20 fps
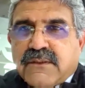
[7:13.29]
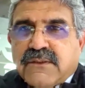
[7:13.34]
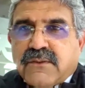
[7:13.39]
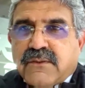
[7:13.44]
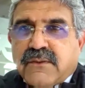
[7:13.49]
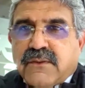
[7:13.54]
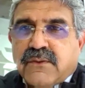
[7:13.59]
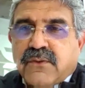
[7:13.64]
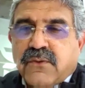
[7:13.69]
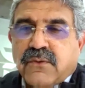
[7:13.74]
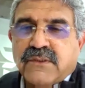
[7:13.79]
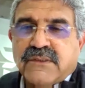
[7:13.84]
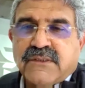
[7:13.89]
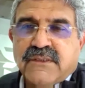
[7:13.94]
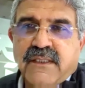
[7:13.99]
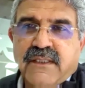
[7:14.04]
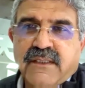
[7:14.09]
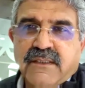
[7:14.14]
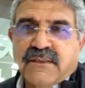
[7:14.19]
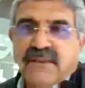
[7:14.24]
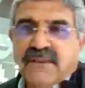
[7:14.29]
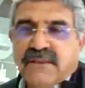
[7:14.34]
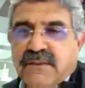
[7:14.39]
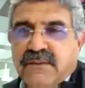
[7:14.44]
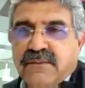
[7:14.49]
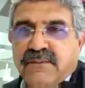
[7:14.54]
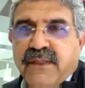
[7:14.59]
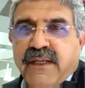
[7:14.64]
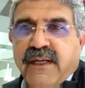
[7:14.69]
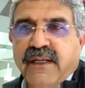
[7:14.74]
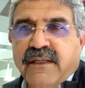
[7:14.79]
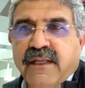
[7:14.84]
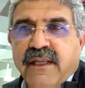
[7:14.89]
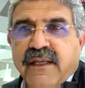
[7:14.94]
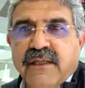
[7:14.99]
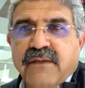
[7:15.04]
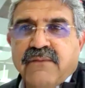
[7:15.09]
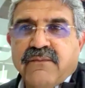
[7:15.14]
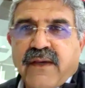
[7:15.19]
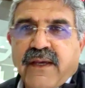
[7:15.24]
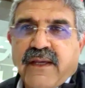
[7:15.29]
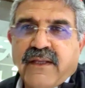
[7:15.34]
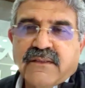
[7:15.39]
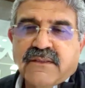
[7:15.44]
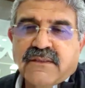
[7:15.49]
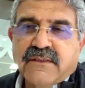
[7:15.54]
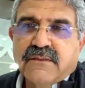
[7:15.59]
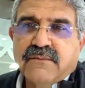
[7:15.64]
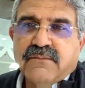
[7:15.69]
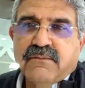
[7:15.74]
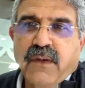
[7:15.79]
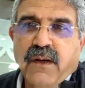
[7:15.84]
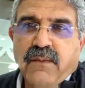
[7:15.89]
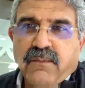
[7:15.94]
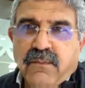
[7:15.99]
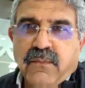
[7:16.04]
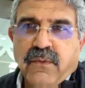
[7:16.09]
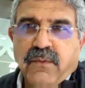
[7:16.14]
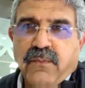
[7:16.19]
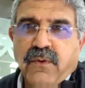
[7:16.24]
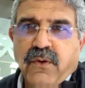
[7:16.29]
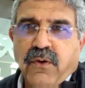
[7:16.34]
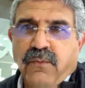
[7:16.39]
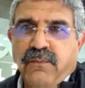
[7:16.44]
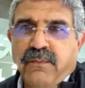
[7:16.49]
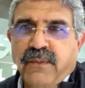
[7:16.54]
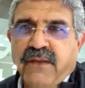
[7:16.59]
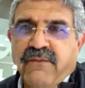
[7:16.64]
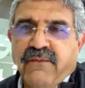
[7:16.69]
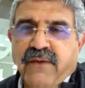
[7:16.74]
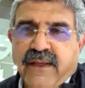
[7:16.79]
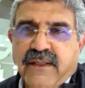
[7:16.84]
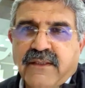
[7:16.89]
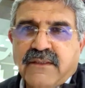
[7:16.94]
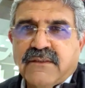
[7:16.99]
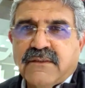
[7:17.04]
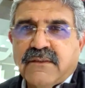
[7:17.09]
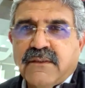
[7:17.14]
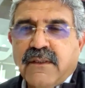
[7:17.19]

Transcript: So those days, we had taken vans, Omni vans,